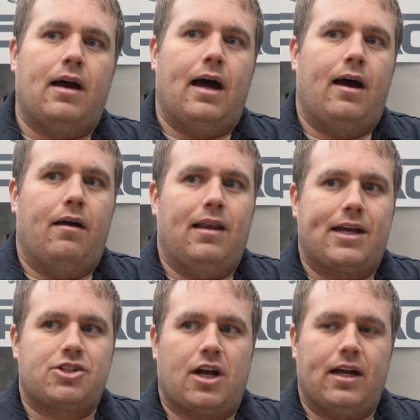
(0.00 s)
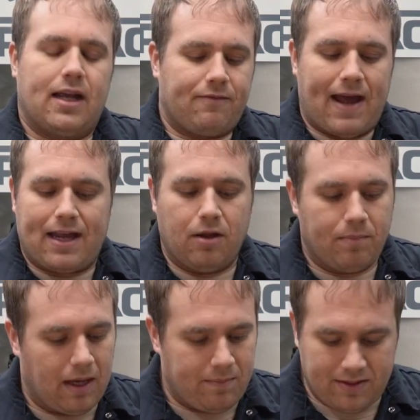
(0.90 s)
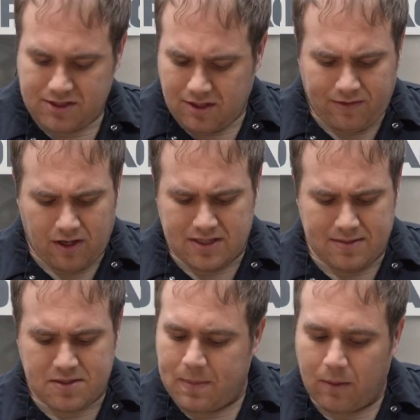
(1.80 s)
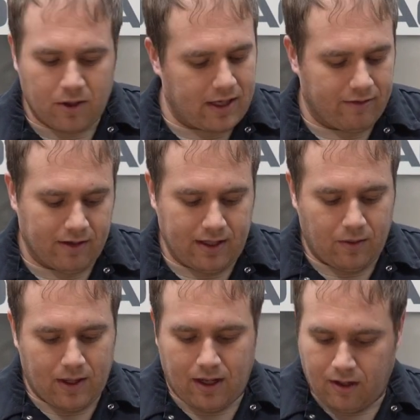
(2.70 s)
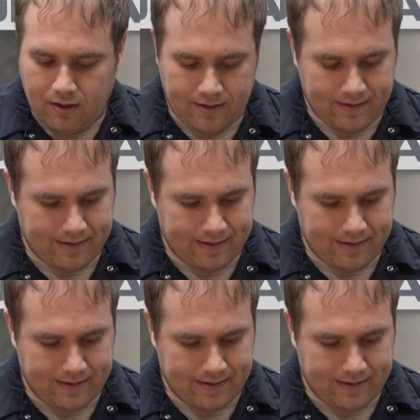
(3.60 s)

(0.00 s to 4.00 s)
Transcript: electronic vacuum pump, and so far it seems to be working really well.